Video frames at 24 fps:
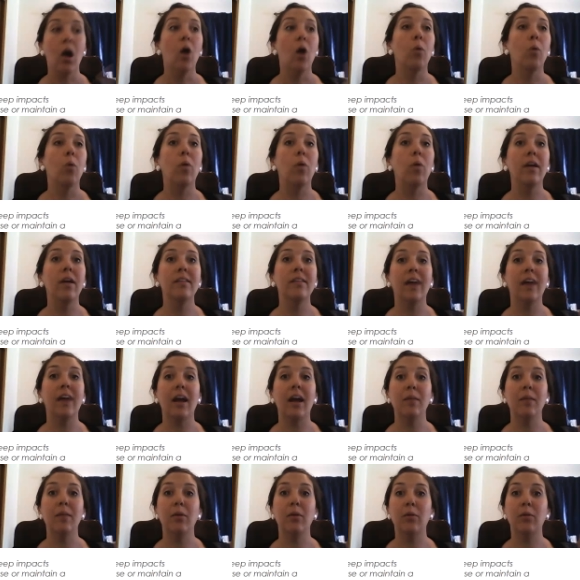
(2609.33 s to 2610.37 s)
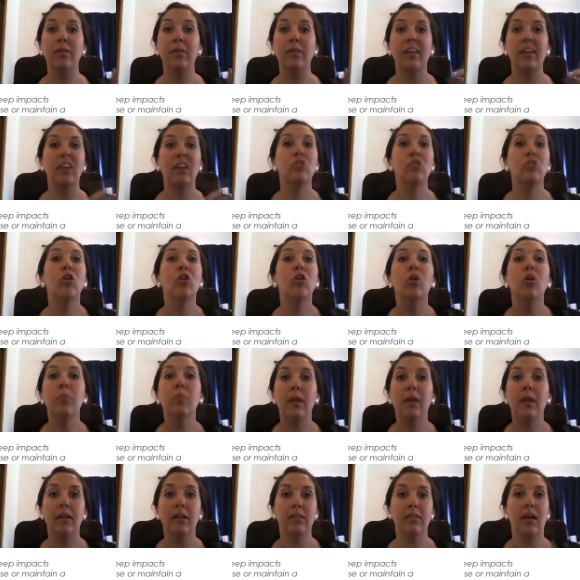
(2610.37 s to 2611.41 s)
One time it was like two
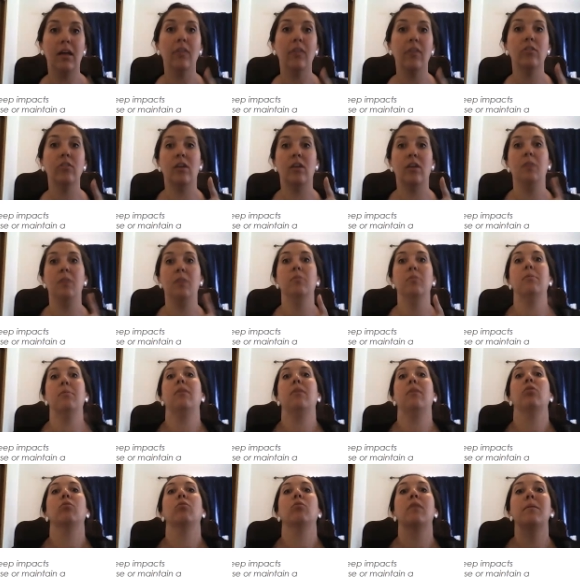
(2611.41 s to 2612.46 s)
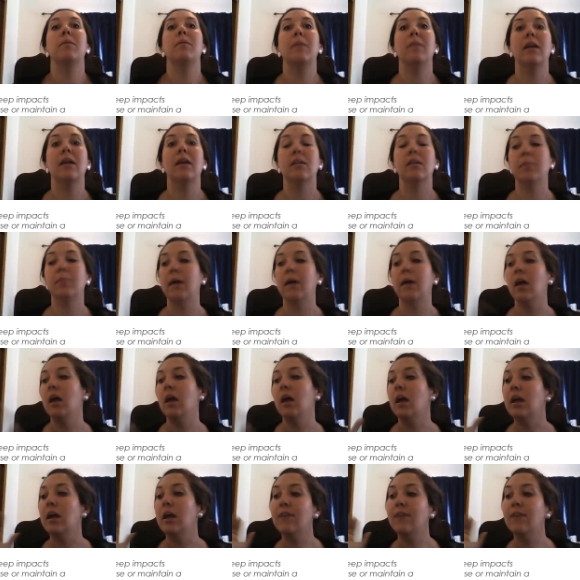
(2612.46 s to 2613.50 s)
minutes, the other time was about three minutes, but
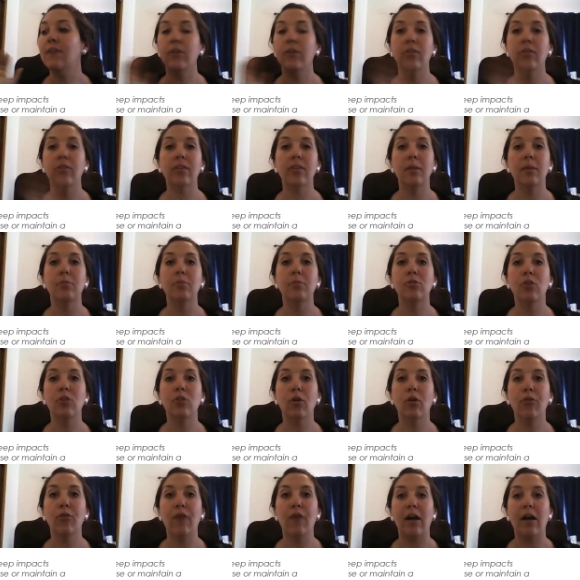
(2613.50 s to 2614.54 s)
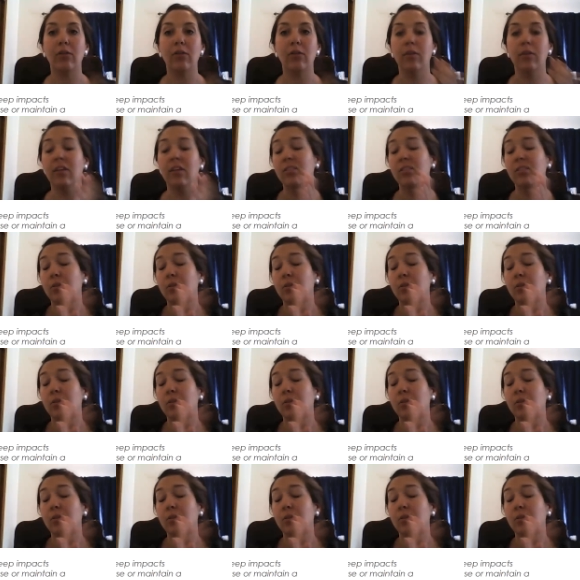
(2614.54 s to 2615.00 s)
he falls asleep so fast with this.